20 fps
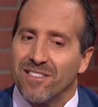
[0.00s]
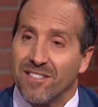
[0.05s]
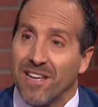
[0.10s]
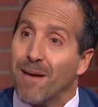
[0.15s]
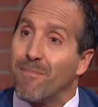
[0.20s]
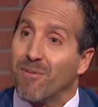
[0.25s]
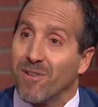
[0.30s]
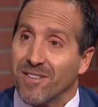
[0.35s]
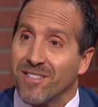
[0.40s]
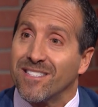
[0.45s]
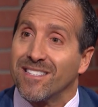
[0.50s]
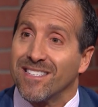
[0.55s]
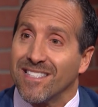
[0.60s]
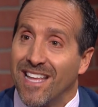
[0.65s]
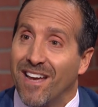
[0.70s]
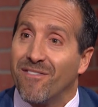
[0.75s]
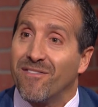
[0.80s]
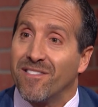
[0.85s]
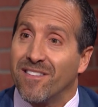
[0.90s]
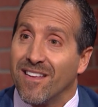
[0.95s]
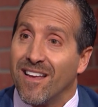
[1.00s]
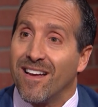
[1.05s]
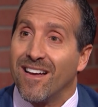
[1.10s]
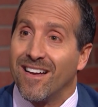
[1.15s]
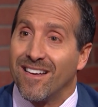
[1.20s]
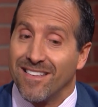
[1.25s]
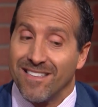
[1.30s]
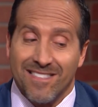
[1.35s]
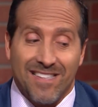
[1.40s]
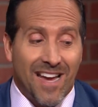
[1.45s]
Cyprus. Left
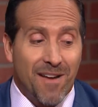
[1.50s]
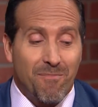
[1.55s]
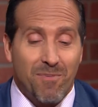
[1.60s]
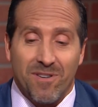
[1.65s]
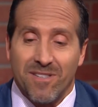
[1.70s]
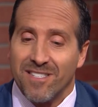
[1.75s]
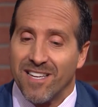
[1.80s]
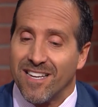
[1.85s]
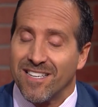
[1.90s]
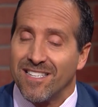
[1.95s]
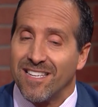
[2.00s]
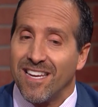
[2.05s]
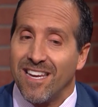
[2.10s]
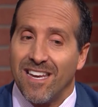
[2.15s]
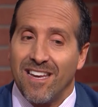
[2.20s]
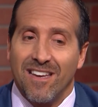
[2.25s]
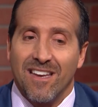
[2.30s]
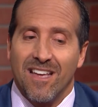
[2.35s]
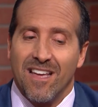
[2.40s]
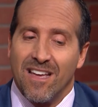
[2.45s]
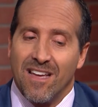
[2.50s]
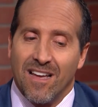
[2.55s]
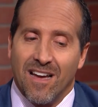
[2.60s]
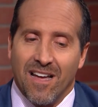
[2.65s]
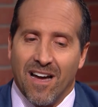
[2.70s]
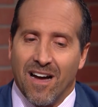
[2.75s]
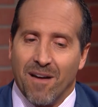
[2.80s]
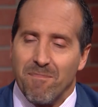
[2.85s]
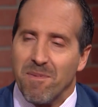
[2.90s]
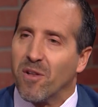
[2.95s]
Cyprus 16,
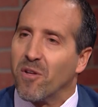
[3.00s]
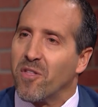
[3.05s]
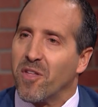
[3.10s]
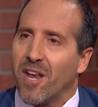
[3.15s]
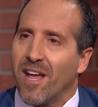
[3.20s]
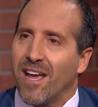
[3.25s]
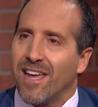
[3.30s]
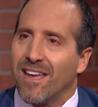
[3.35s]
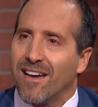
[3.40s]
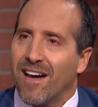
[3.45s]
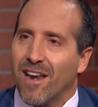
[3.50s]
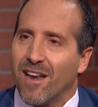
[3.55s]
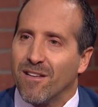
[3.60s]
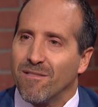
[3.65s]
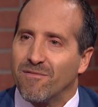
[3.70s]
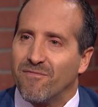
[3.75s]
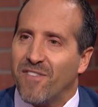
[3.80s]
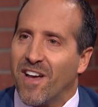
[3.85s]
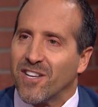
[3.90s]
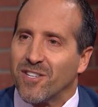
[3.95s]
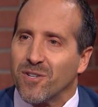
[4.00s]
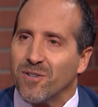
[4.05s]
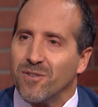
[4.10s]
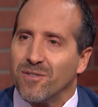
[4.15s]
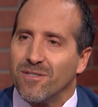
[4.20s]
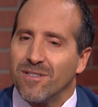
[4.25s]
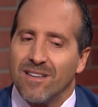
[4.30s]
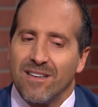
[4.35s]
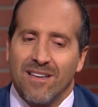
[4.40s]
middle of the night on a vessel.